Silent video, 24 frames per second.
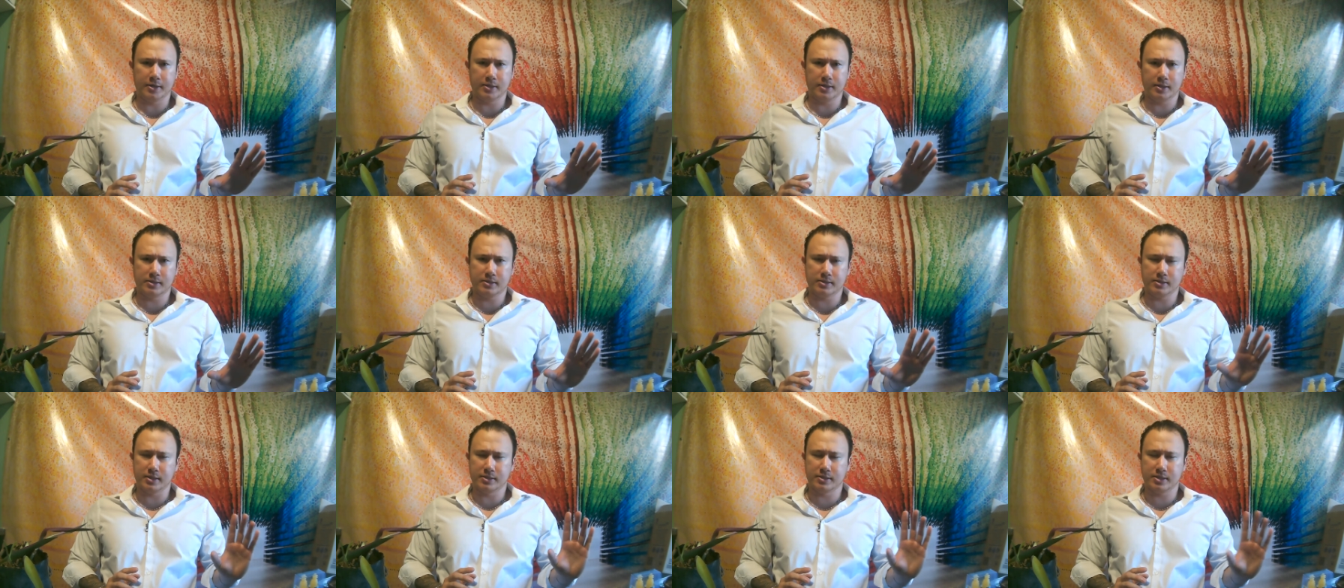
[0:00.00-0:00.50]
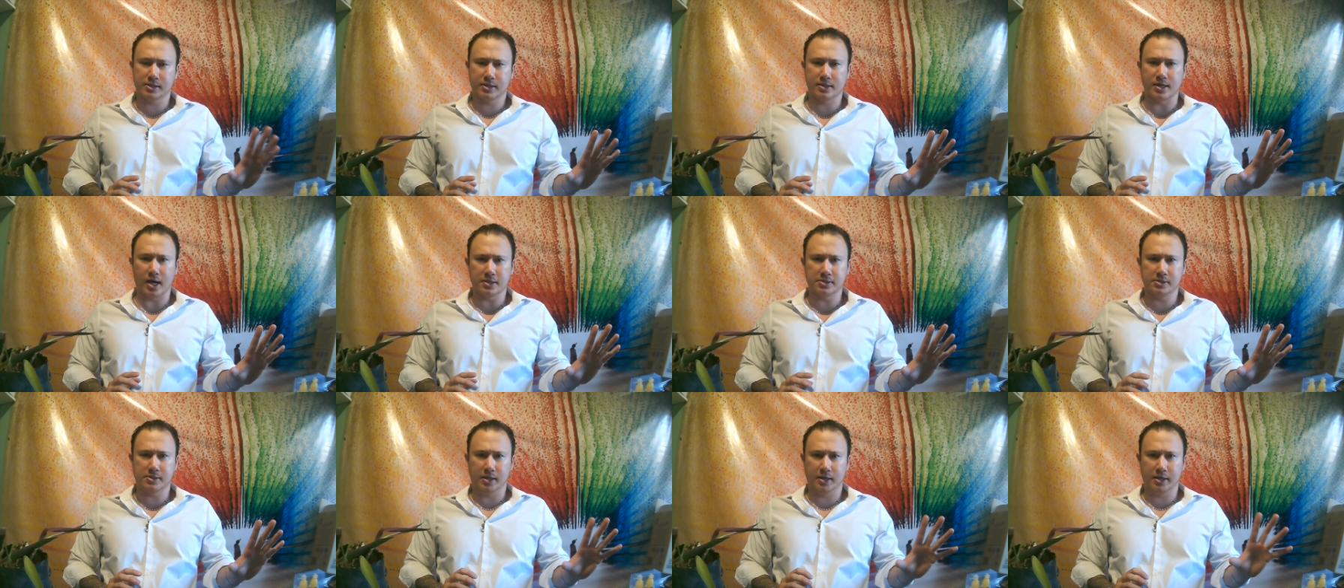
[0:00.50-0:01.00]
it's
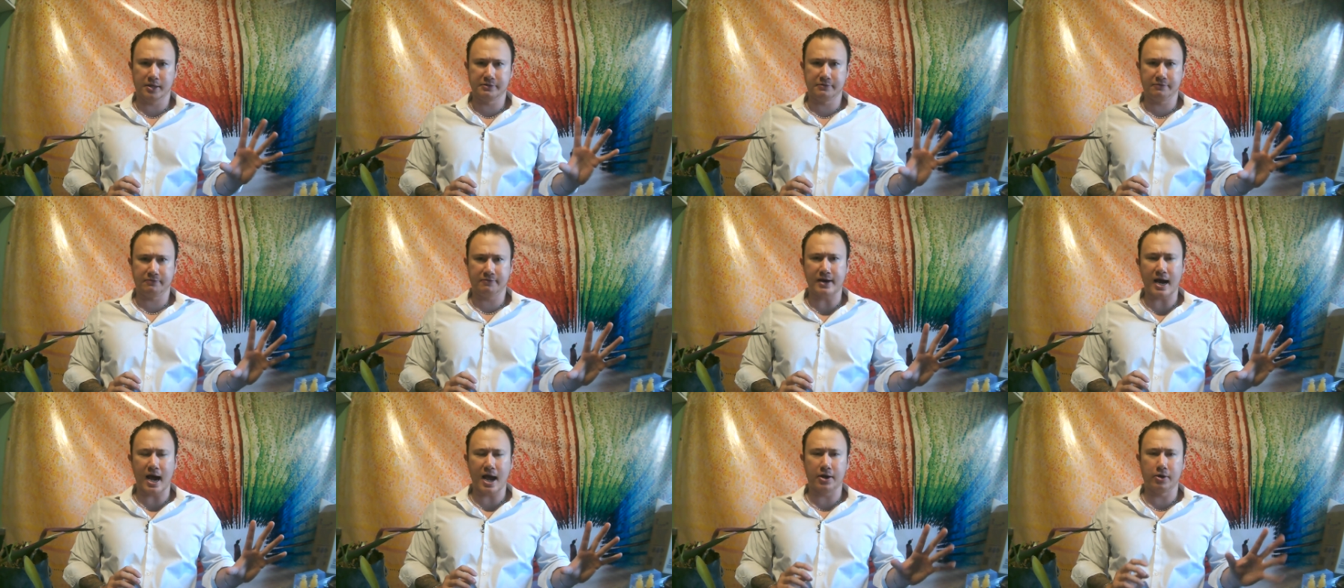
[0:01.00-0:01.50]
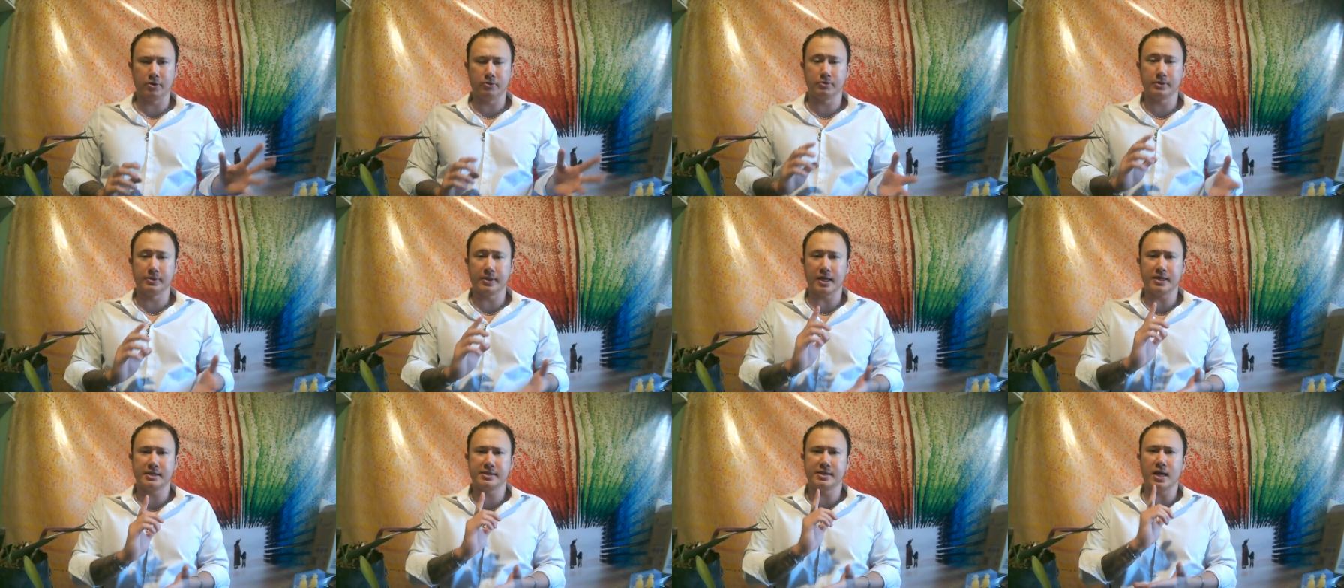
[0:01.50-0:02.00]
disgusting, it's vile,
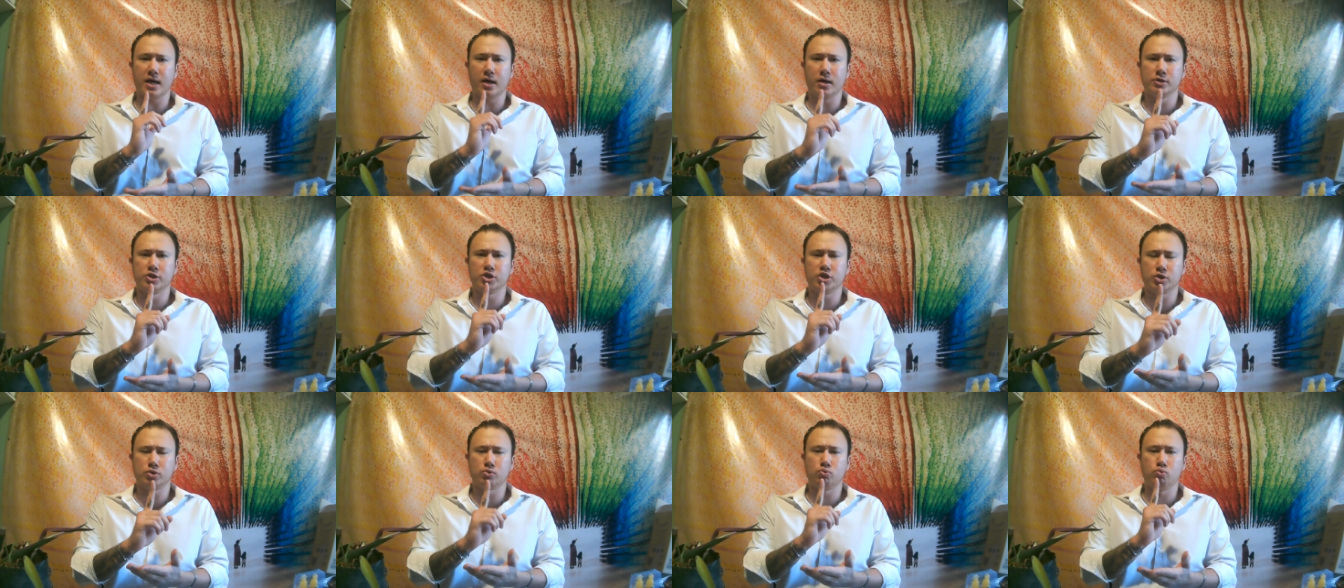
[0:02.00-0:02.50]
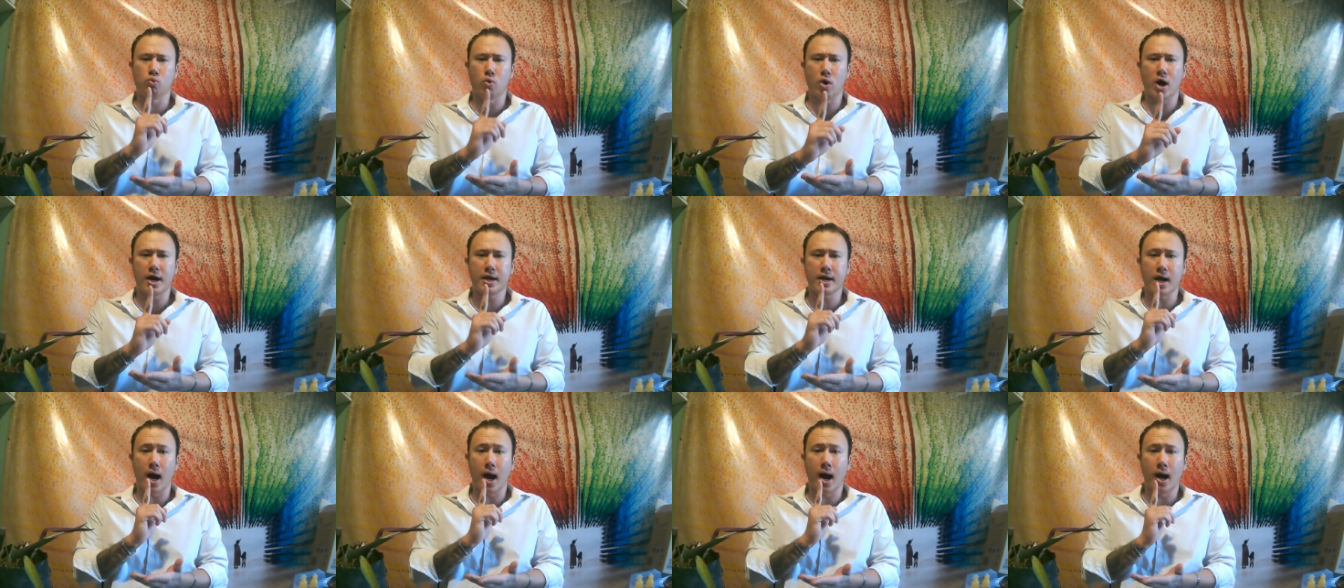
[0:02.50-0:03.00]
when they tell just
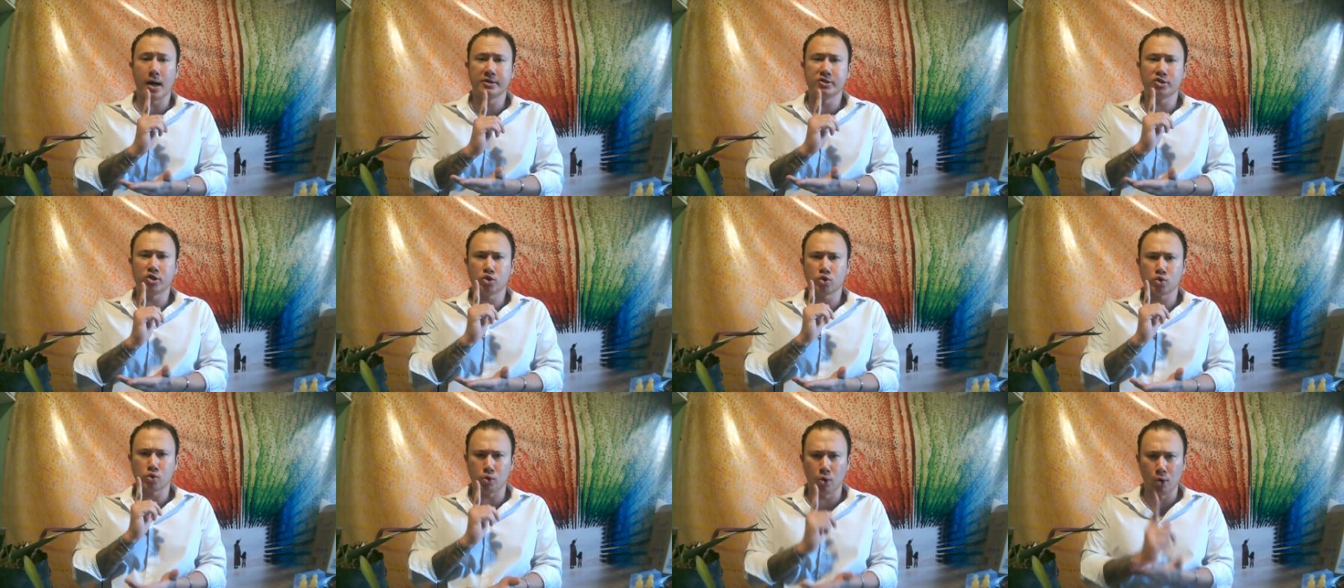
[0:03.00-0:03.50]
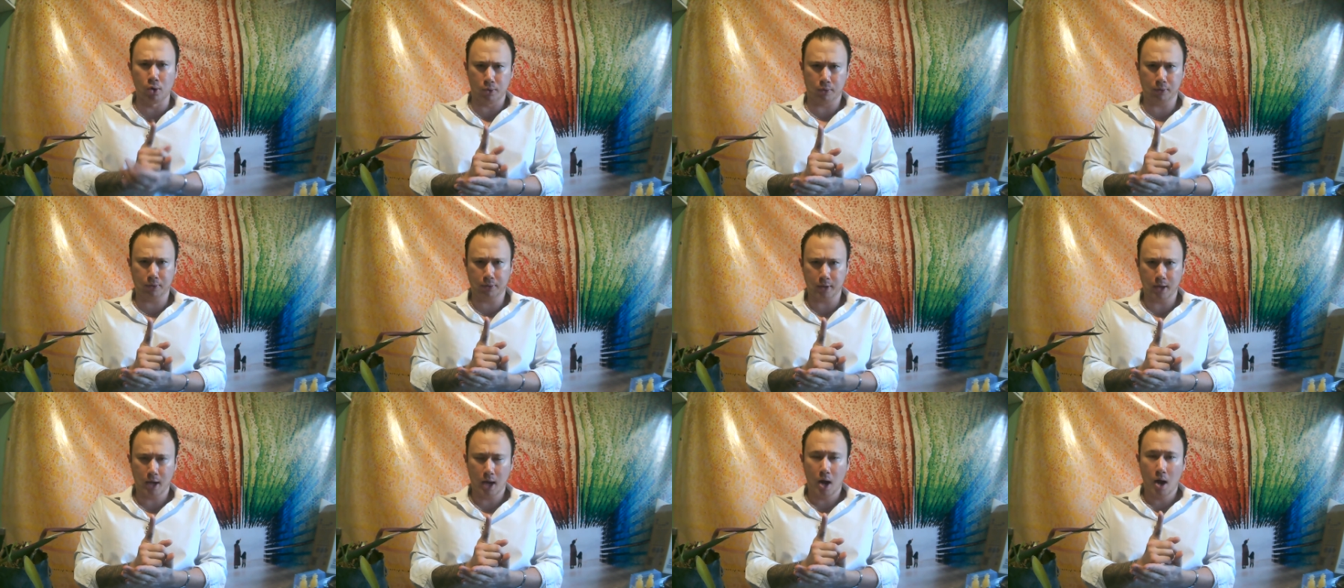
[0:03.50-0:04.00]
one untruth,